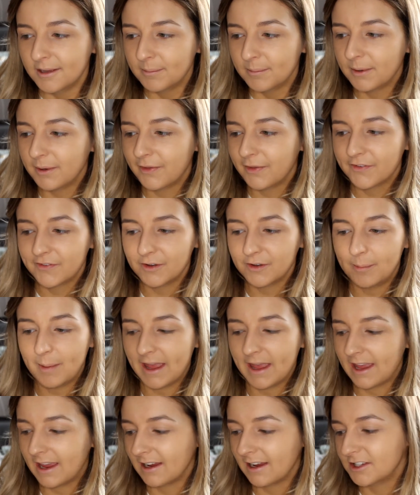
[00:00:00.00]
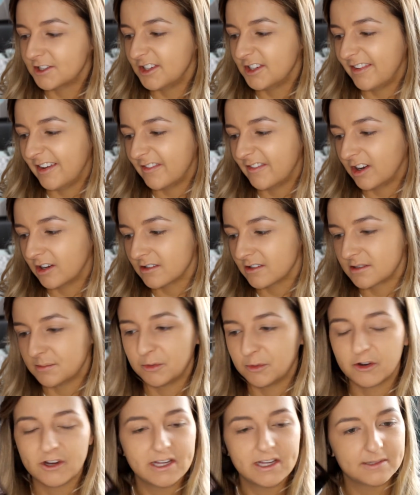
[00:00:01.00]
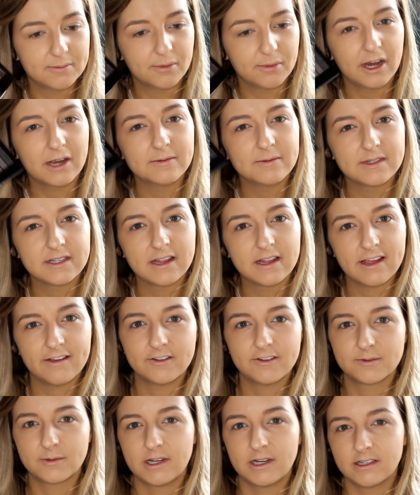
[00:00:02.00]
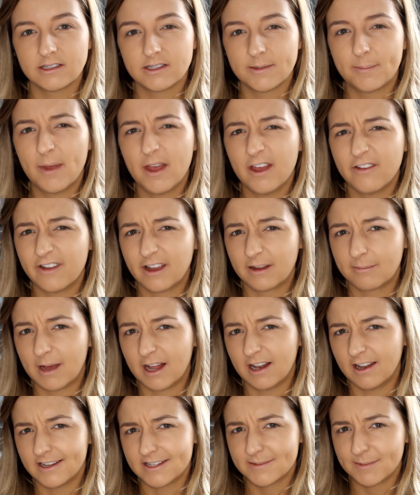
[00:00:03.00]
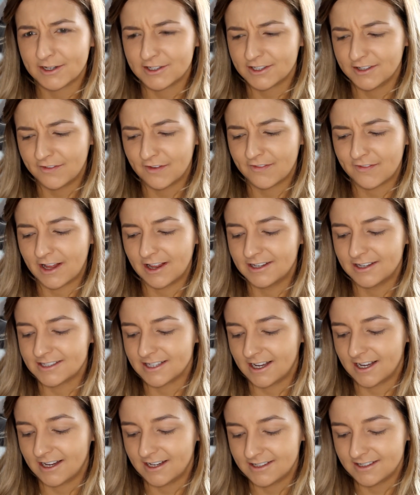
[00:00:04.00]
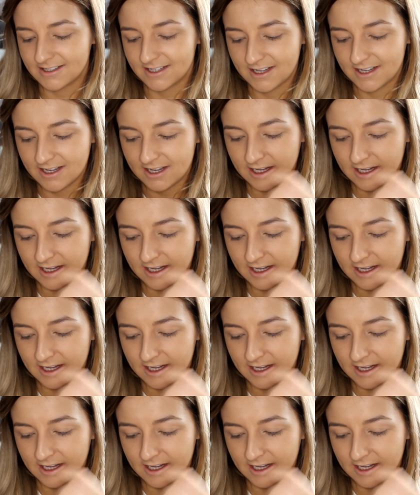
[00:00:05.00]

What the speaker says: beautiful pinks, you've even got some greys and browns in there as well. It's a perfect palette, especially for Valentine's.